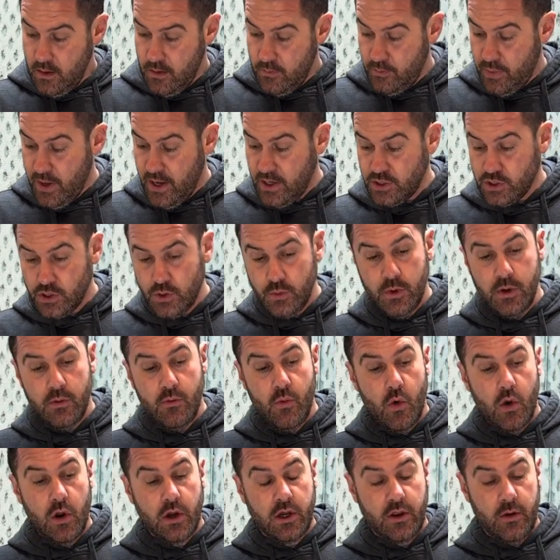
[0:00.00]
Benjamin
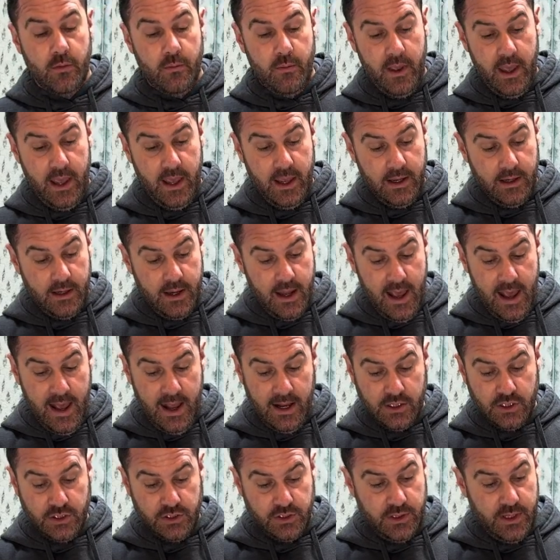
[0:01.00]
Moore Command
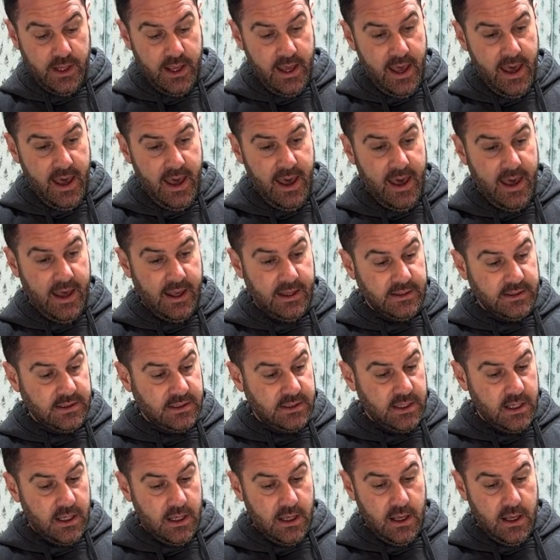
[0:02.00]
actually has